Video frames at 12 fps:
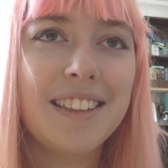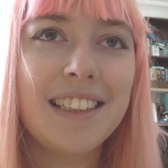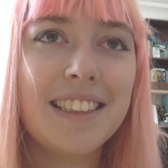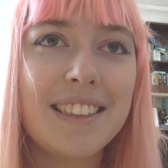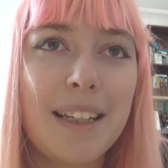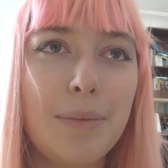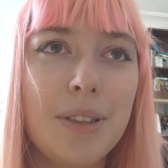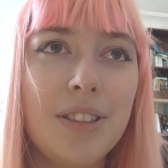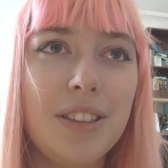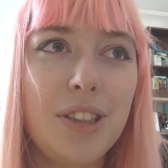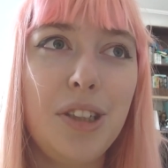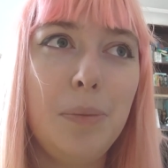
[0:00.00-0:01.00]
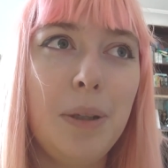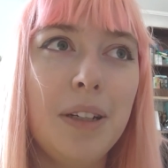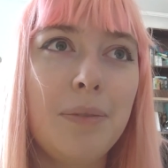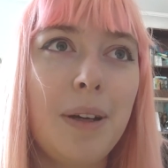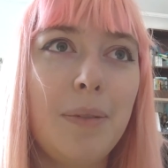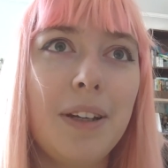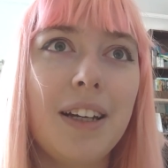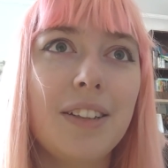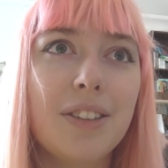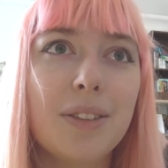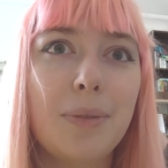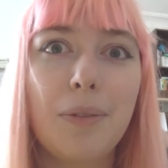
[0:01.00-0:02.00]
it's absolutely stupid. Maybe
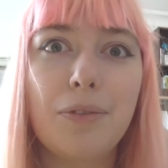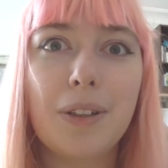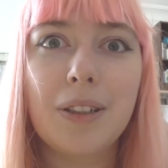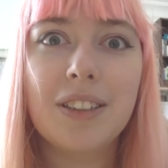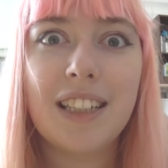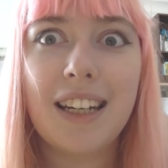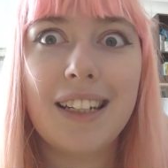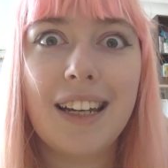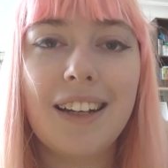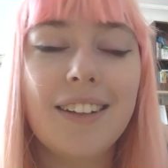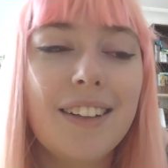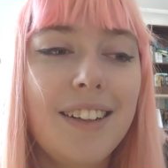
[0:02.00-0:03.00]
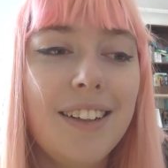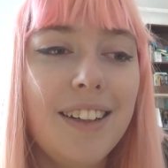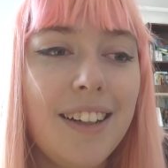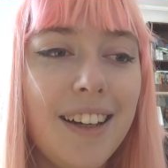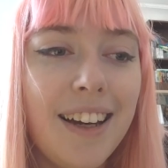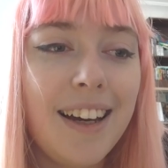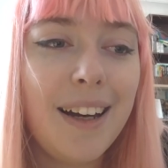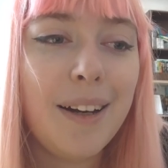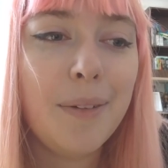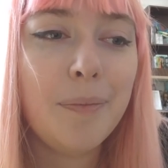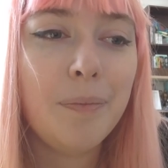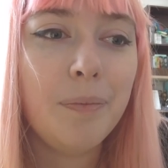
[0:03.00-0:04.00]
I'll just won't feel sad again.
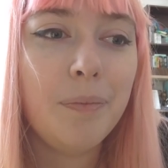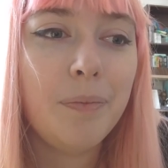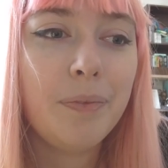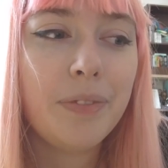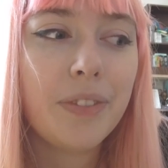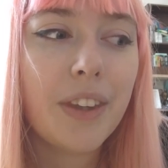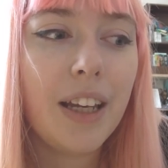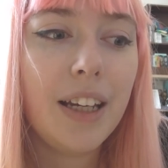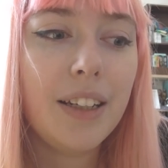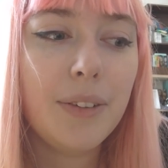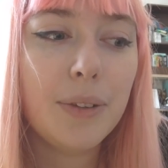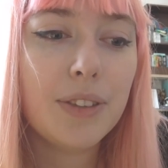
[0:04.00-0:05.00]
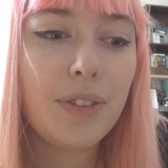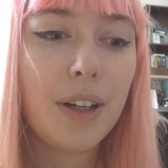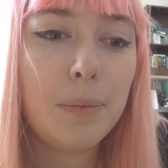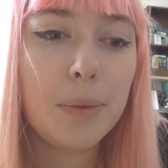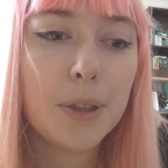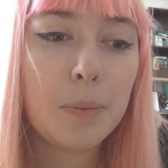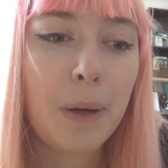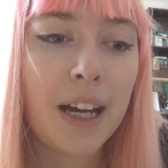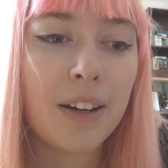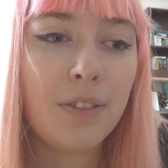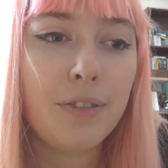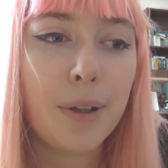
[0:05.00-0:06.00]
Um, and it was very much
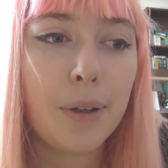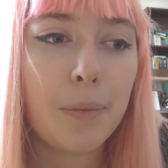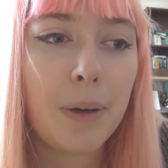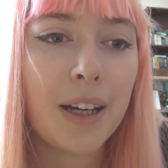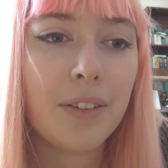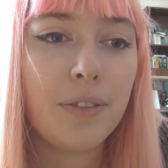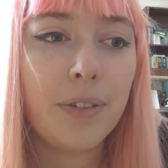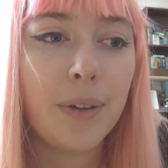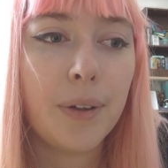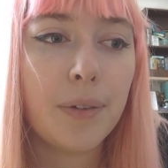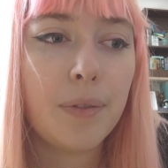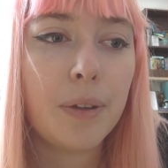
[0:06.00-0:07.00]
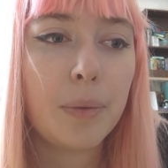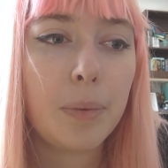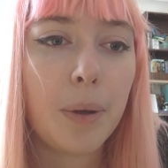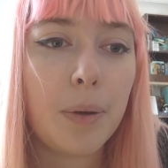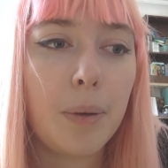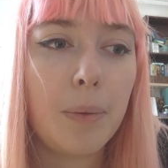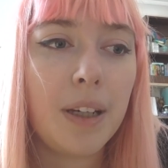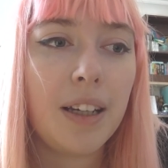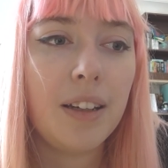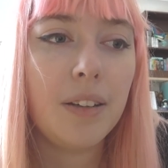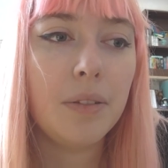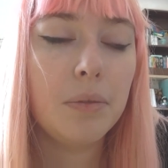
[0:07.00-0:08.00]
back and forth, back and forth for
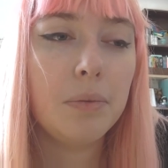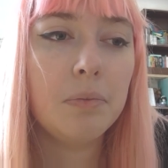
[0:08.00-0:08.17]
probably